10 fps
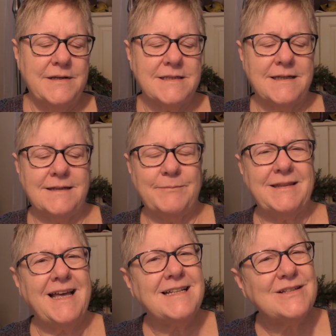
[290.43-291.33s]
isn't it?
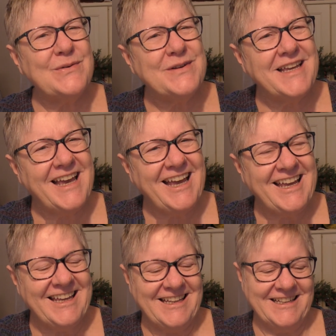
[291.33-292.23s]
But that's
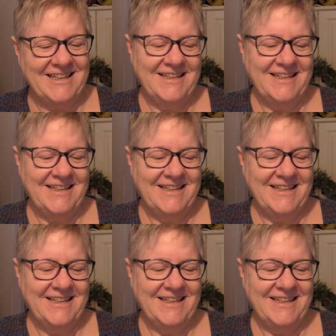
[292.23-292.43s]
okay.